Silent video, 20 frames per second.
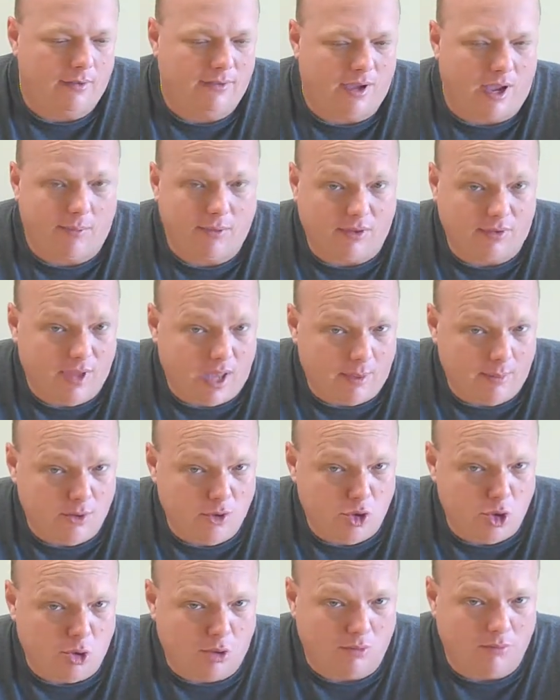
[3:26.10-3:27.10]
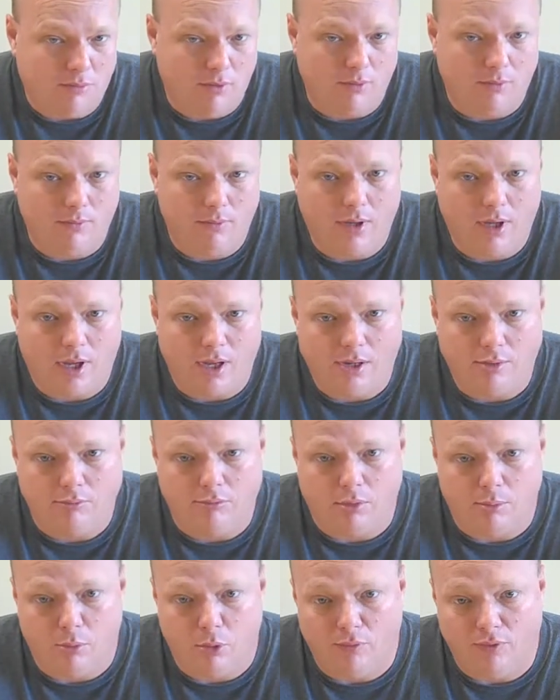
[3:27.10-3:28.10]
types of damage you can
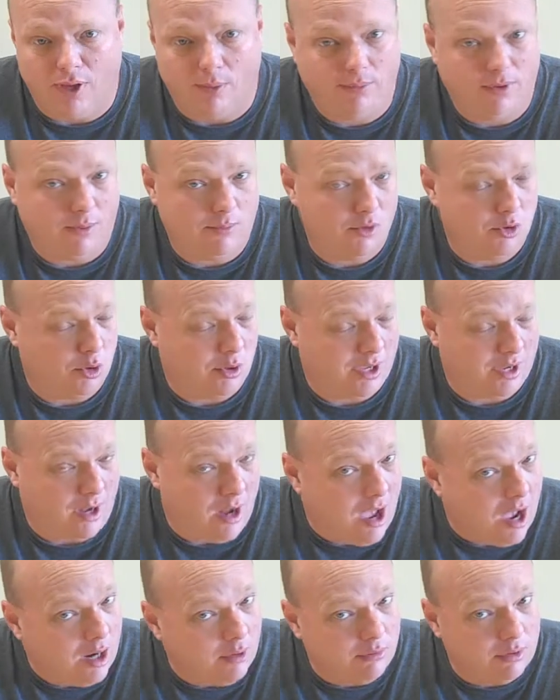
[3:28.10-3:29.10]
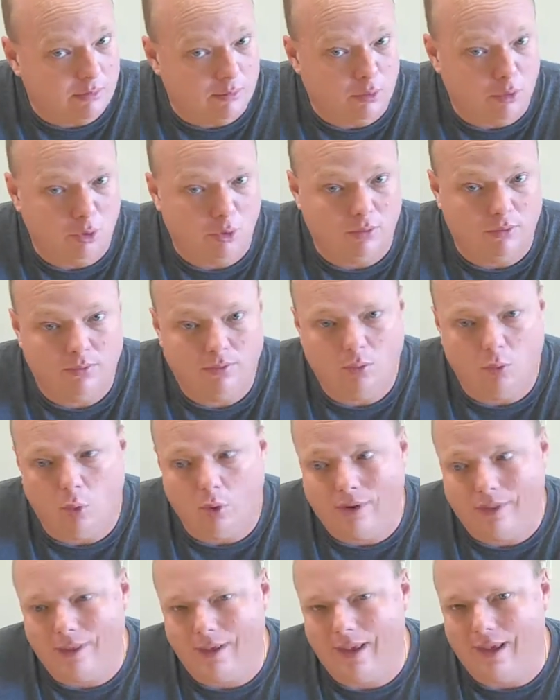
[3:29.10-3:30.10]
remove, types of damage you cannot remove,
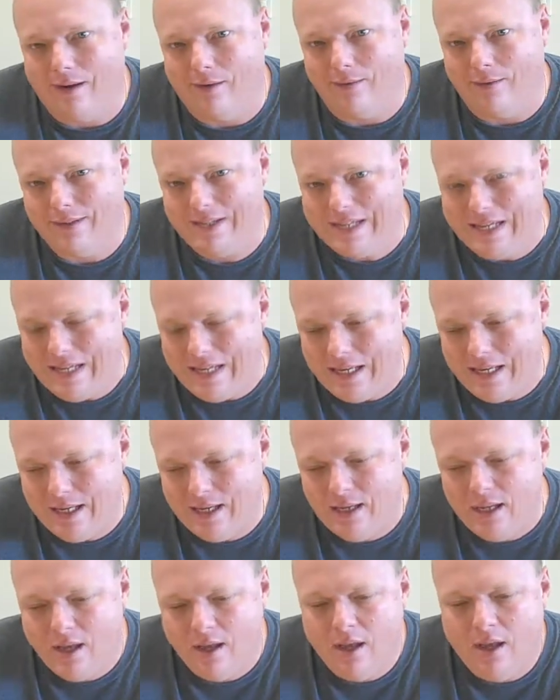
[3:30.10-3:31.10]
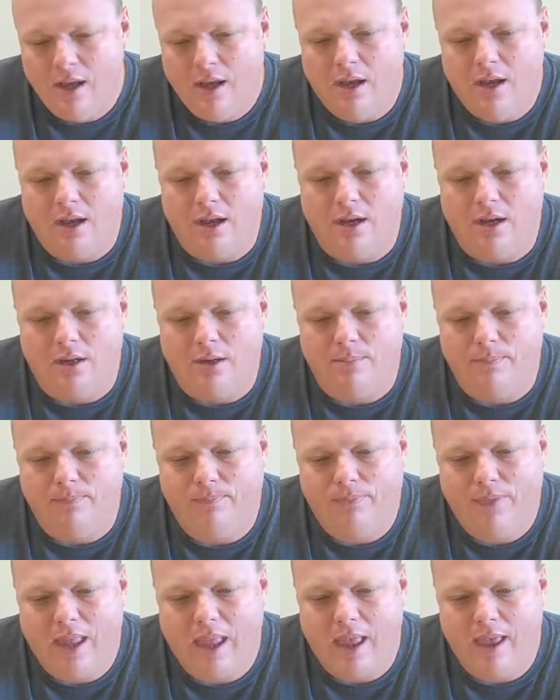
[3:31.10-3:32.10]
what do they guarantee,
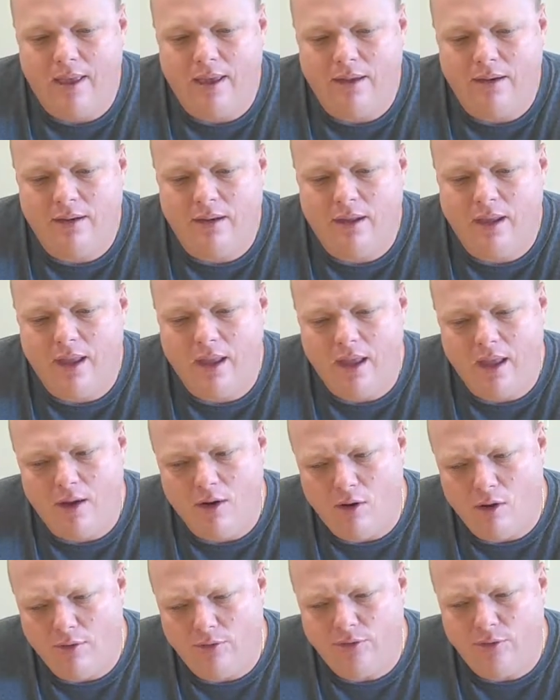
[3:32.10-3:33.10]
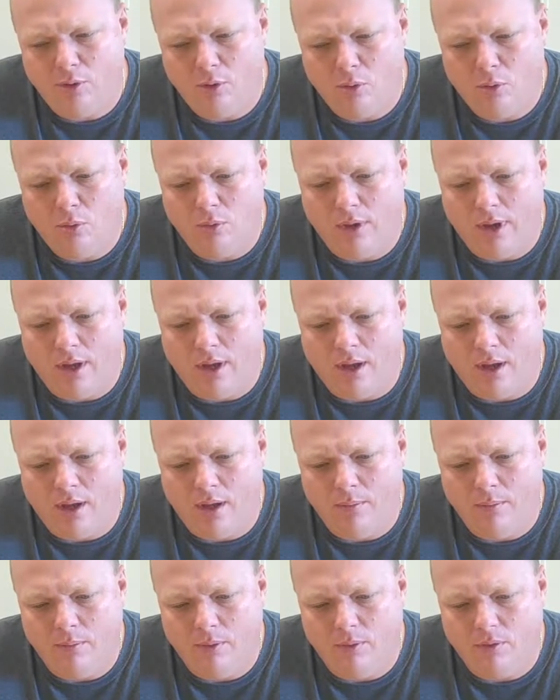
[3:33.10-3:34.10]
and also
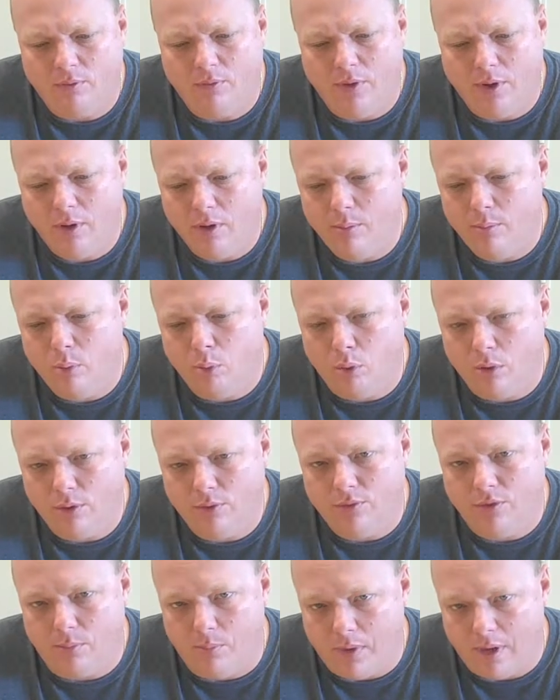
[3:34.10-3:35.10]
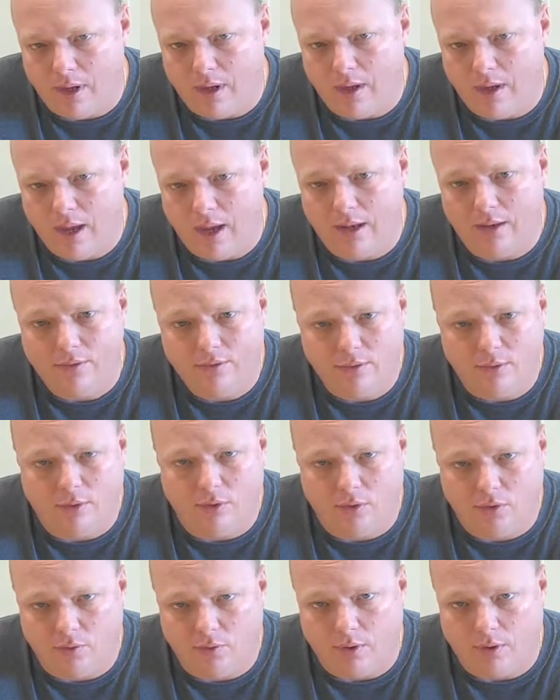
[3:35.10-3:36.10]
it's very important to me, and it
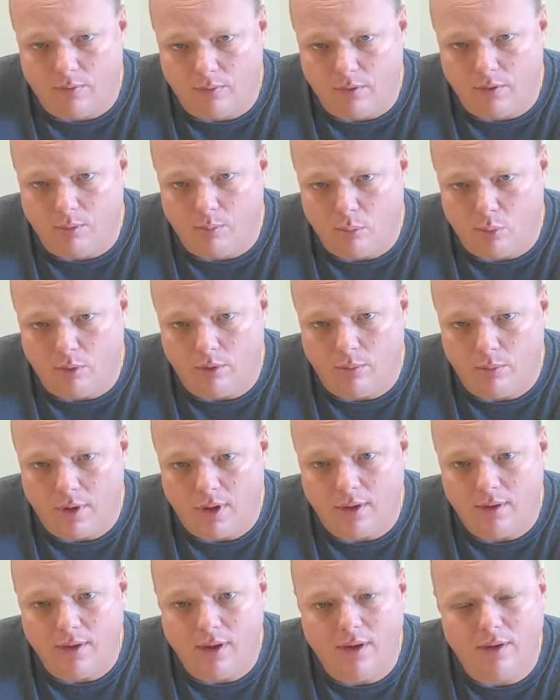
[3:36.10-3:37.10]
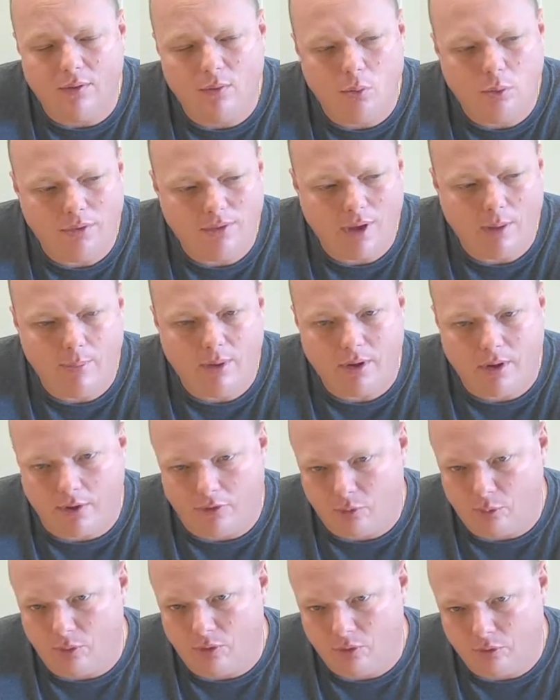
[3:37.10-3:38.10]
still is very, very important to me, as what type of
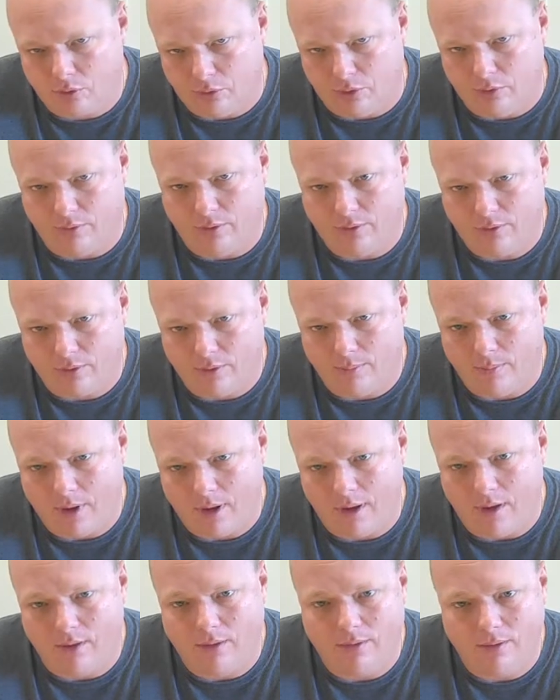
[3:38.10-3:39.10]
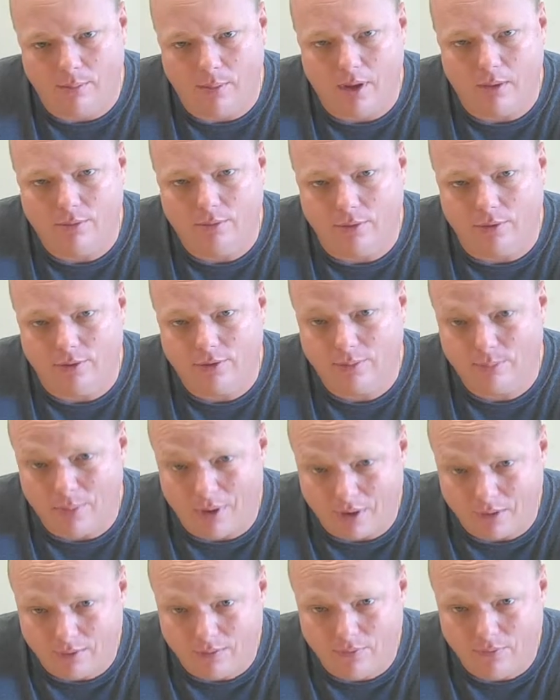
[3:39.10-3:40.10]
customer service am I going to be able to
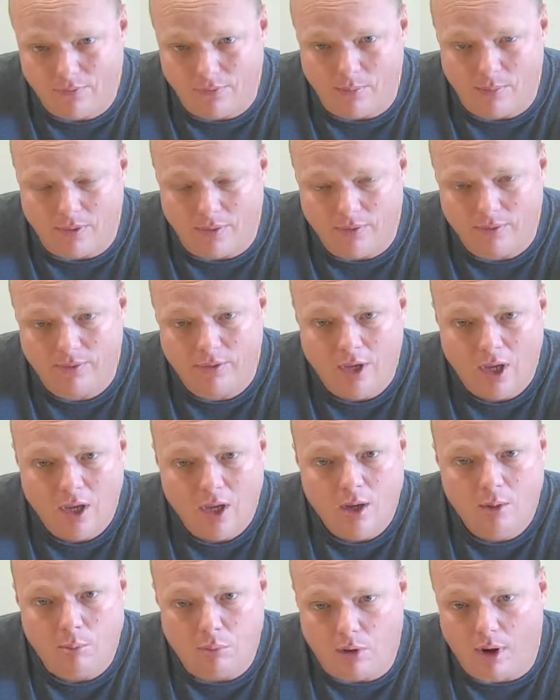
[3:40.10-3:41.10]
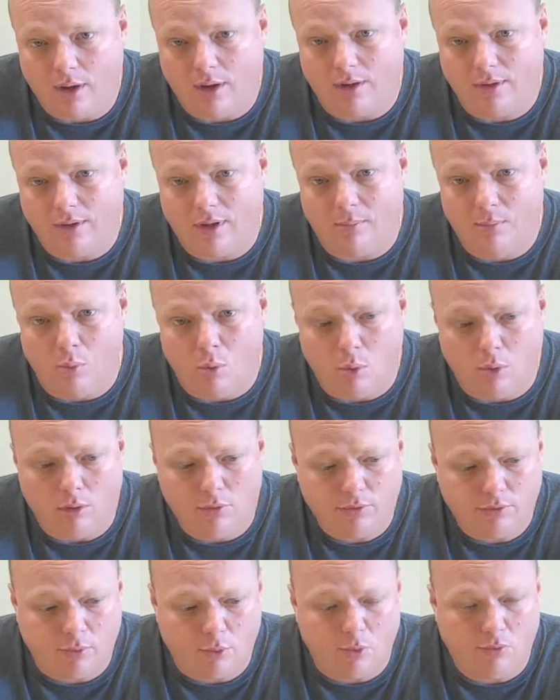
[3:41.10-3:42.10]
expect from this product, and more
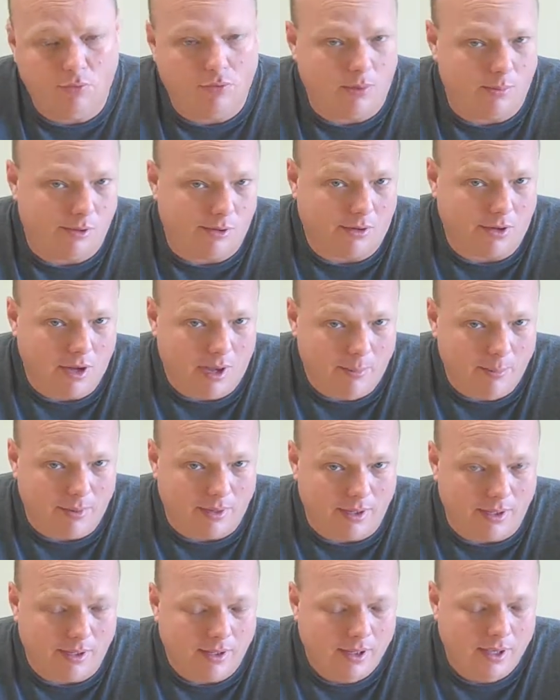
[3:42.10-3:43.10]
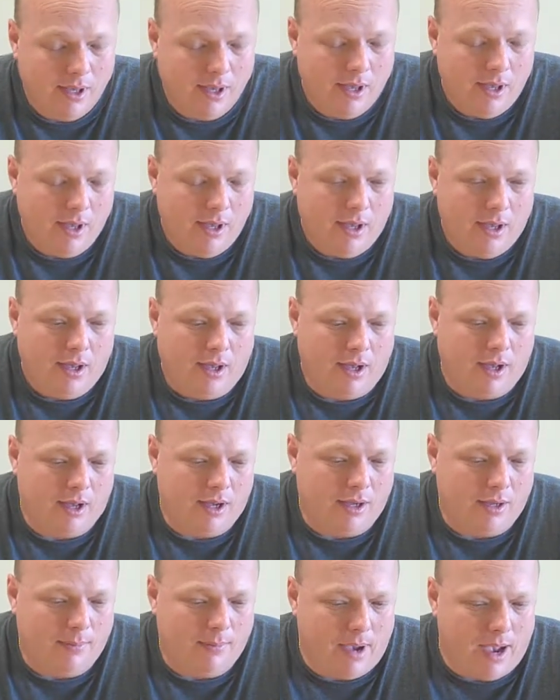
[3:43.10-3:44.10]
so from your company.
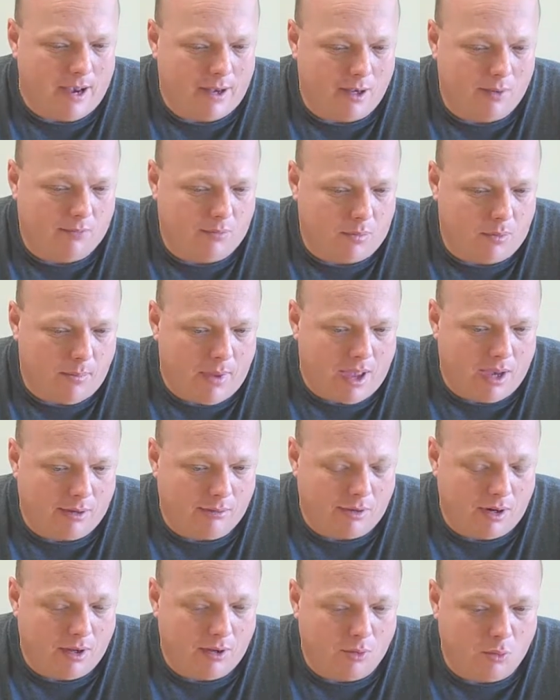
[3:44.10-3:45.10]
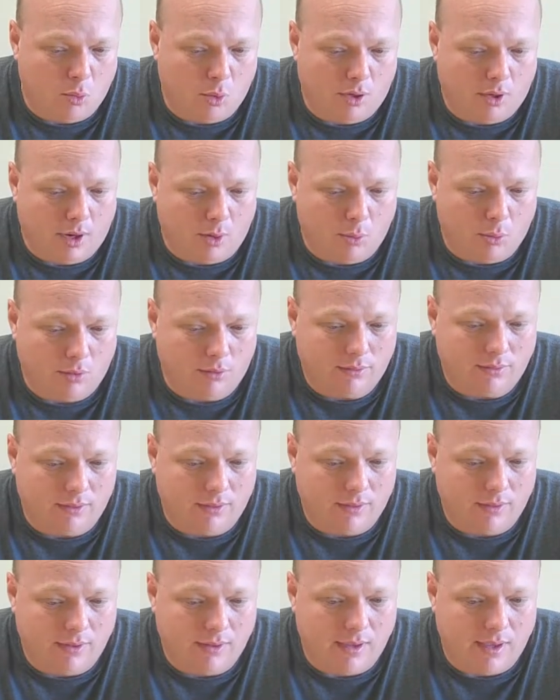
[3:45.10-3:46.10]
I come from a background where I worked in
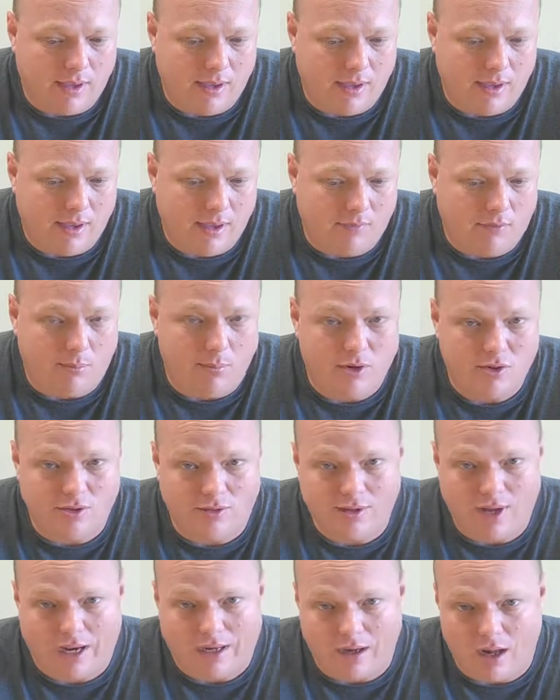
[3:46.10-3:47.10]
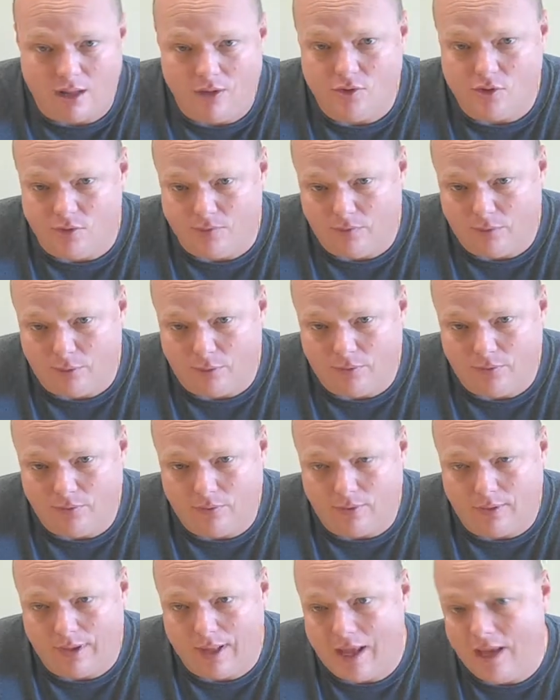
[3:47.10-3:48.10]
the information technology field
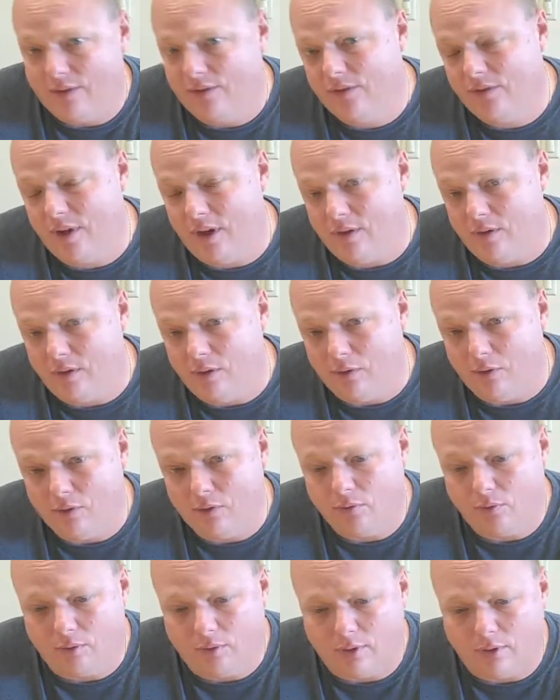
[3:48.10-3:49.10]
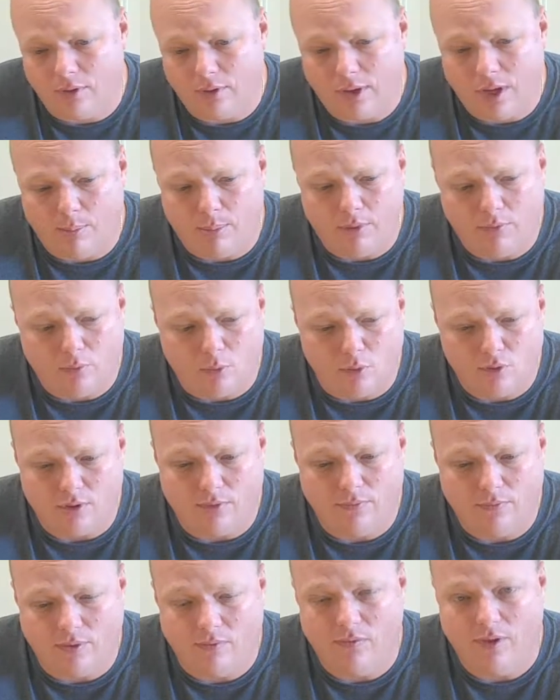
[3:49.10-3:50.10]
for the last 10 years for a couple of
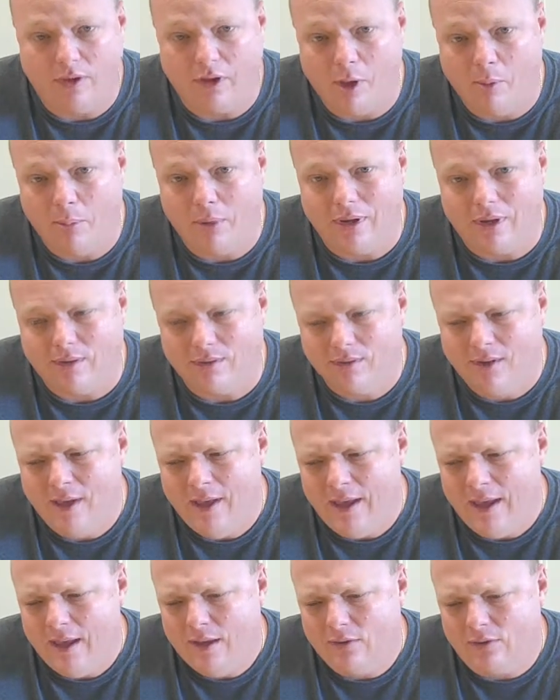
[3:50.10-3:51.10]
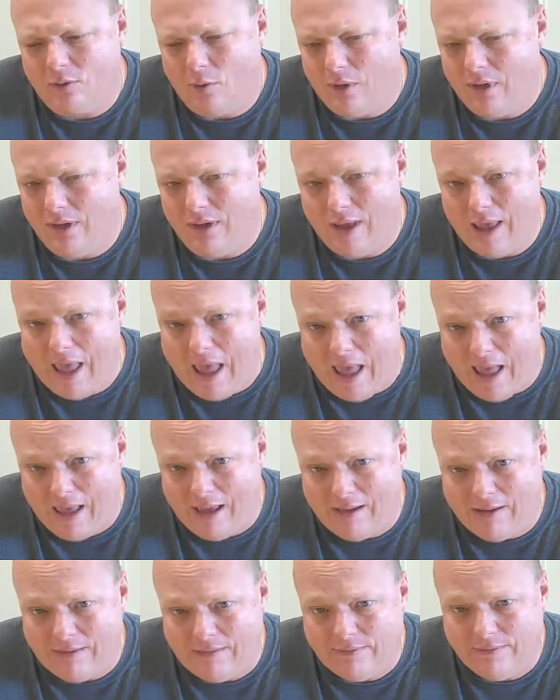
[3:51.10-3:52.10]
Fortune 50 companies. So I didn't
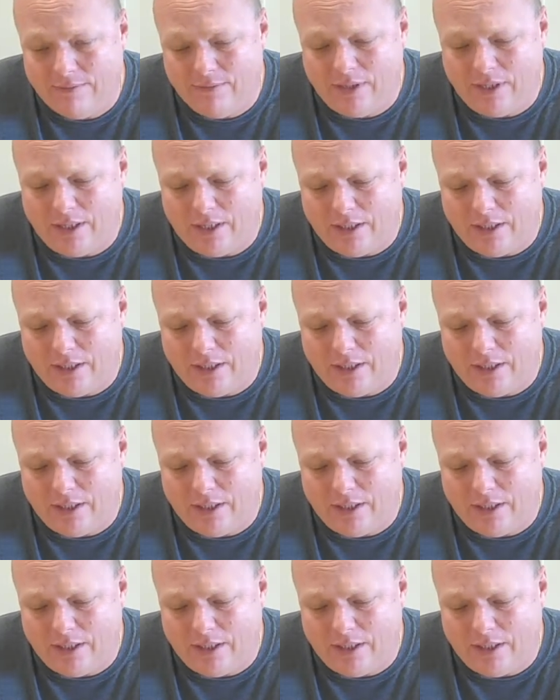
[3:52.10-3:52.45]
have